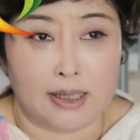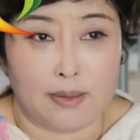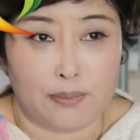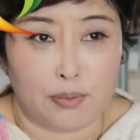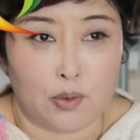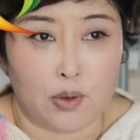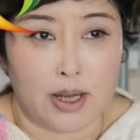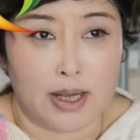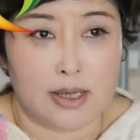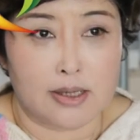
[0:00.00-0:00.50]

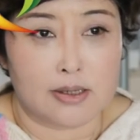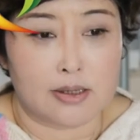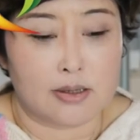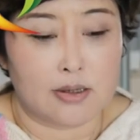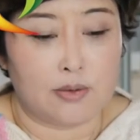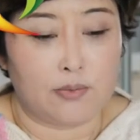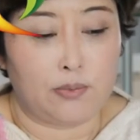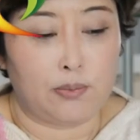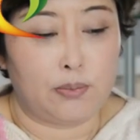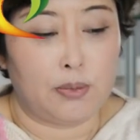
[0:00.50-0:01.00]
brands
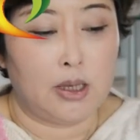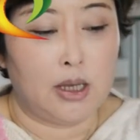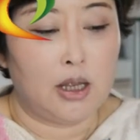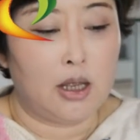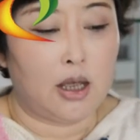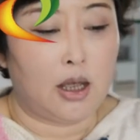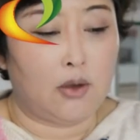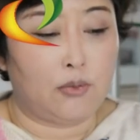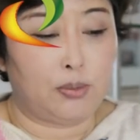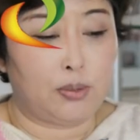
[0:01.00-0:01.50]

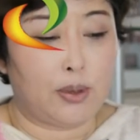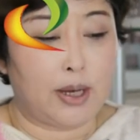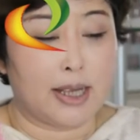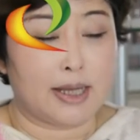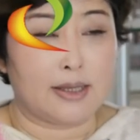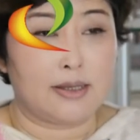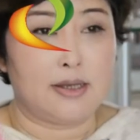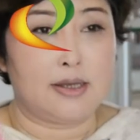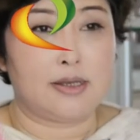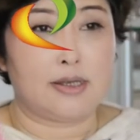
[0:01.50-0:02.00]
of
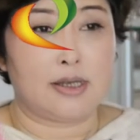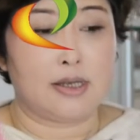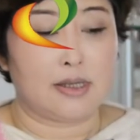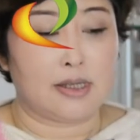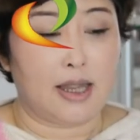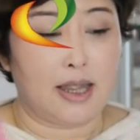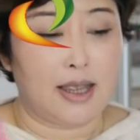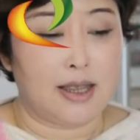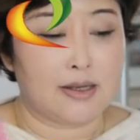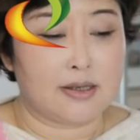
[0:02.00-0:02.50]
pregnancy
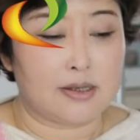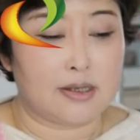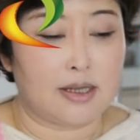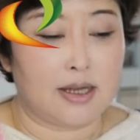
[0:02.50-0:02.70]
test,